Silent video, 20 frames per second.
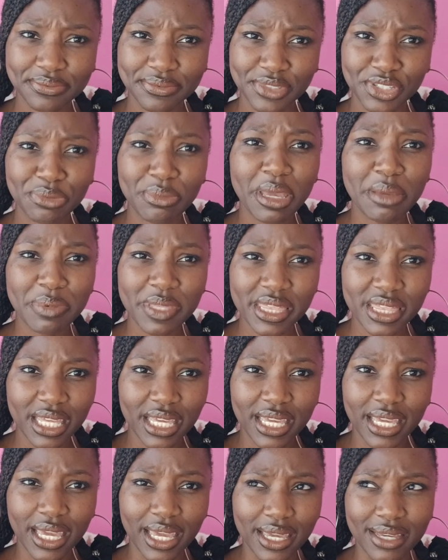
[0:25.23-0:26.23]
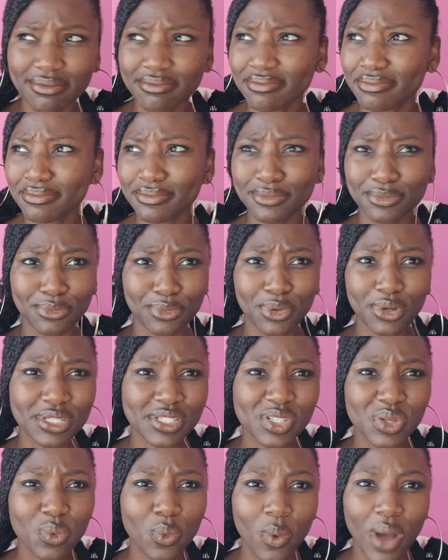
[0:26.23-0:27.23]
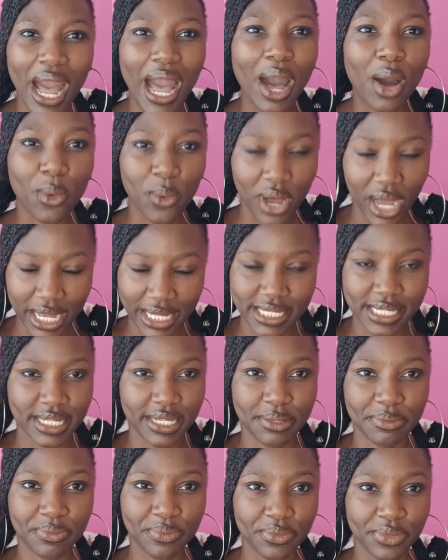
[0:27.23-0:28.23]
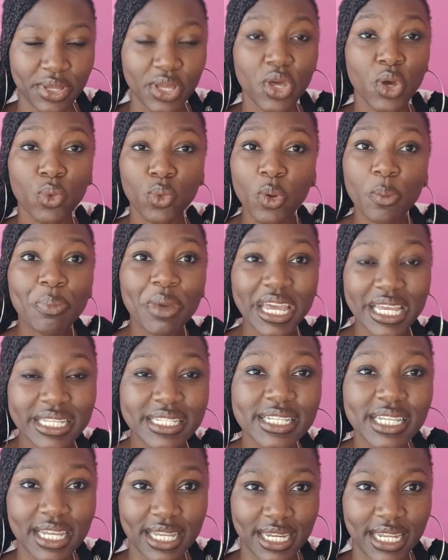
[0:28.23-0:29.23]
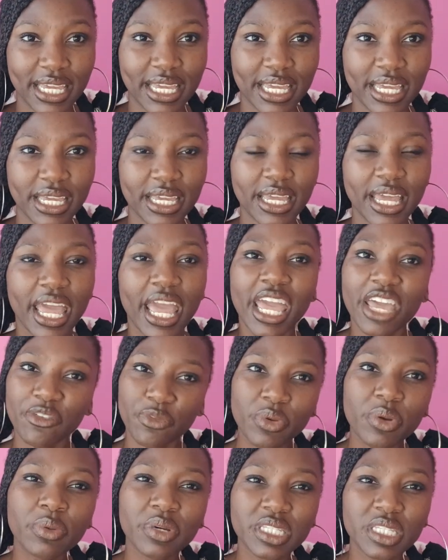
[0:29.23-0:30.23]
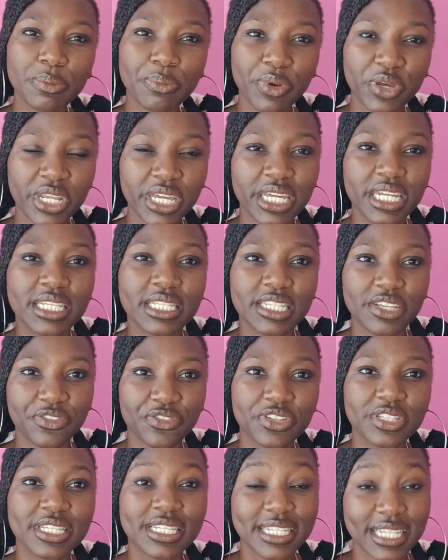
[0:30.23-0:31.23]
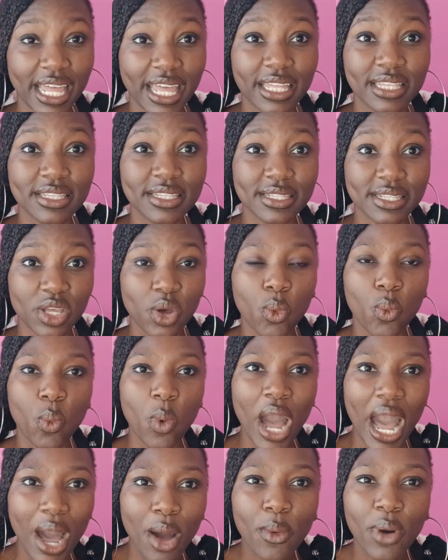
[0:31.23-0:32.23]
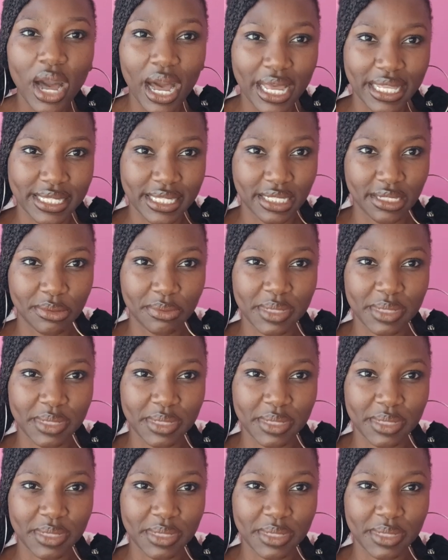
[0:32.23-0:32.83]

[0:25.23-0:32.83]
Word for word: you may be thinking, what's a wow item? Well, basically, if we were to put it in a different sense, a wow item